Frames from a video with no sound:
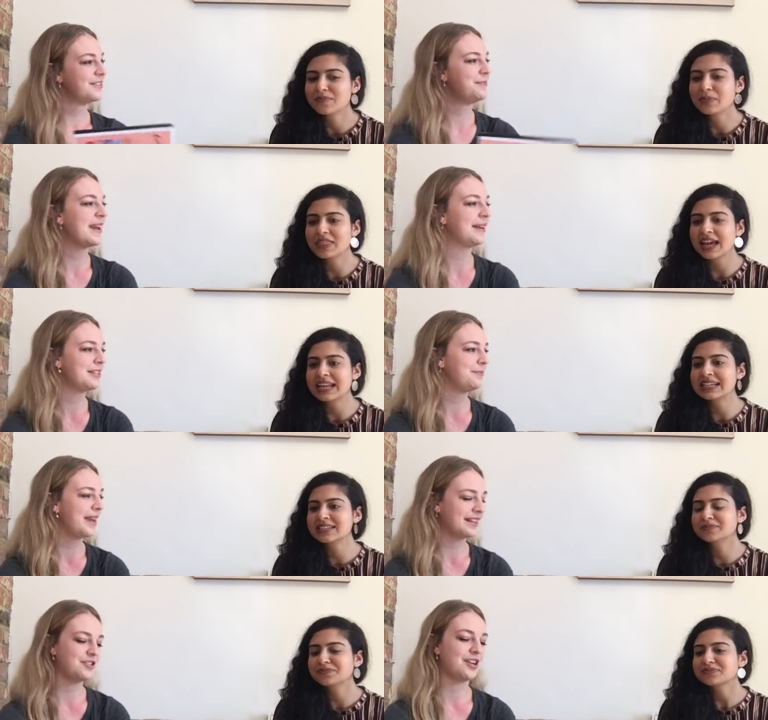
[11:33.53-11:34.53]
Speaker 1: but then
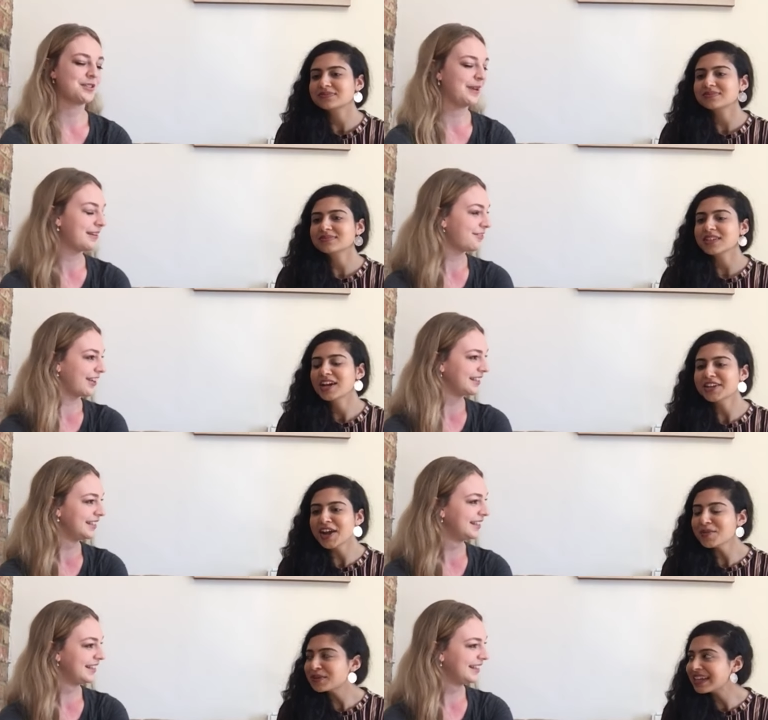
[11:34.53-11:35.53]
make the jokes, make it fun. I don't
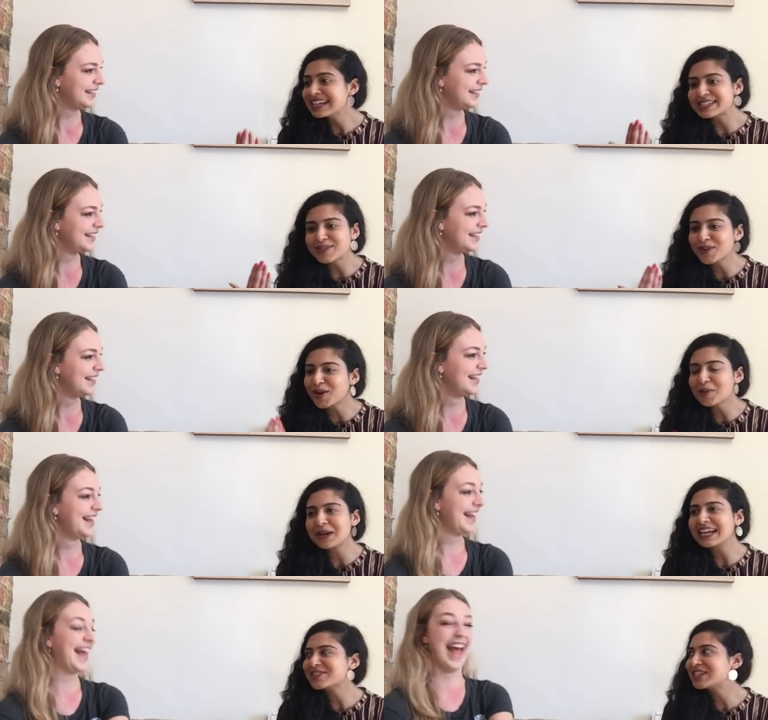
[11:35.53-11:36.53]
know, but then he's not got a
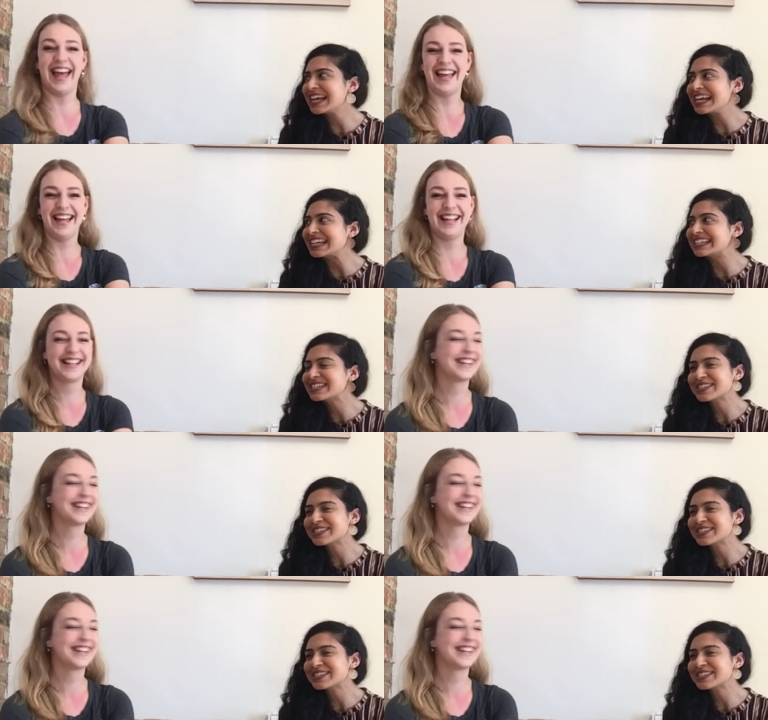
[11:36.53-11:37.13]
PhD,